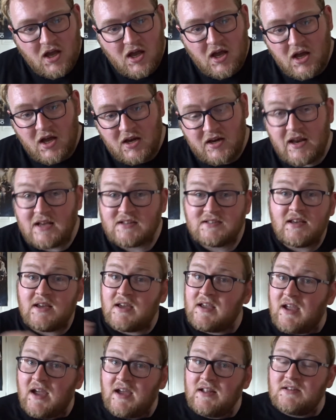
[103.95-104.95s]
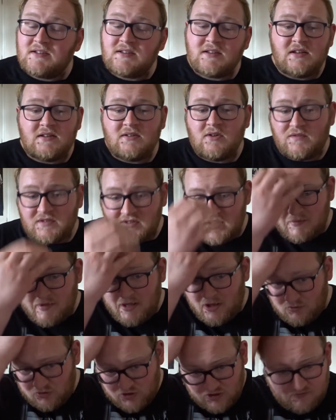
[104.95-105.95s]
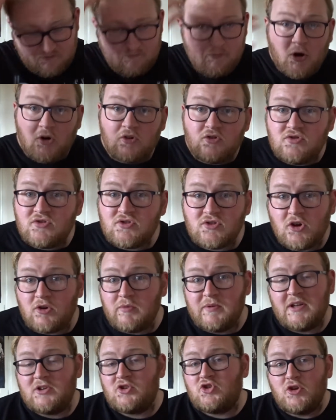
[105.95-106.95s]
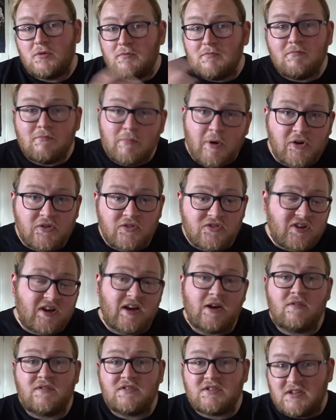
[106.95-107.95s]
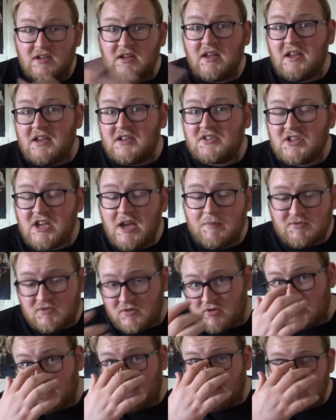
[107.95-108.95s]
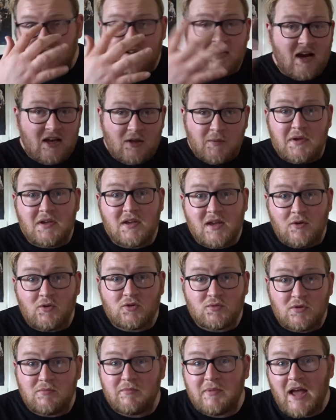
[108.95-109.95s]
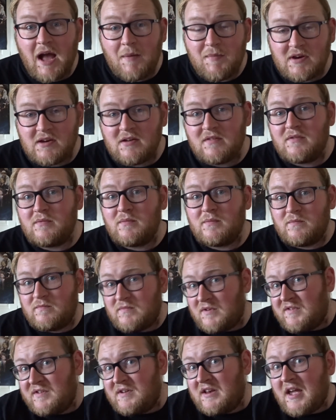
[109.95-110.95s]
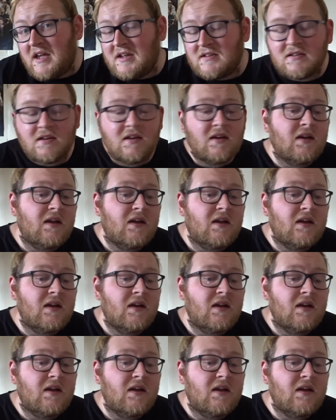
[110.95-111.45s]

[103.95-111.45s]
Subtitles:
And that's it. It ends. And obviously Michael just burns, or we assume burns. And then obviously he escapes, because obviously Halloween Kills wouldn't be happening if he died.